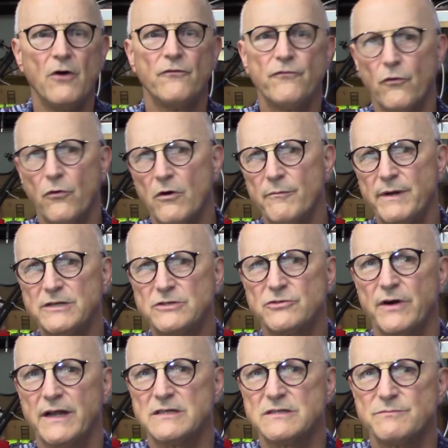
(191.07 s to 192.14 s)
form a
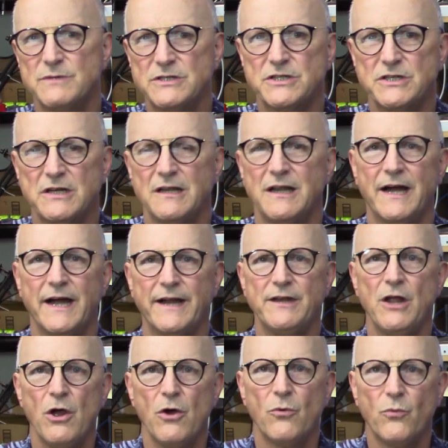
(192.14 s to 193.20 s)
transmission line
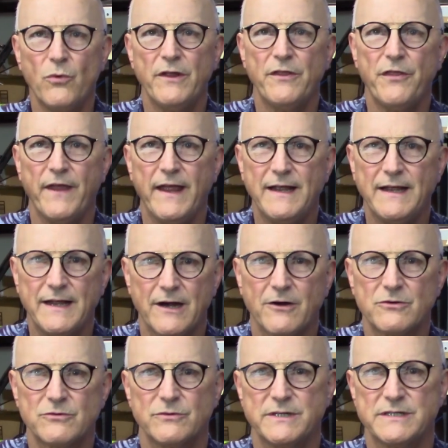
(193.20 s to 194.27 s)
with a
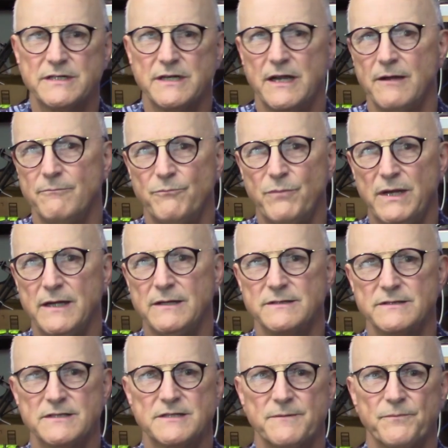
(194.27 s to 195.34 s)
characteristic
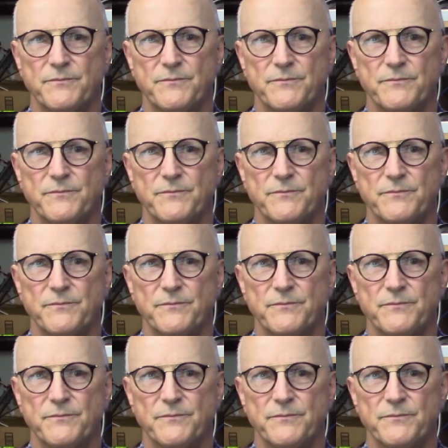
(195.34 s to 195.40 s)
impedance.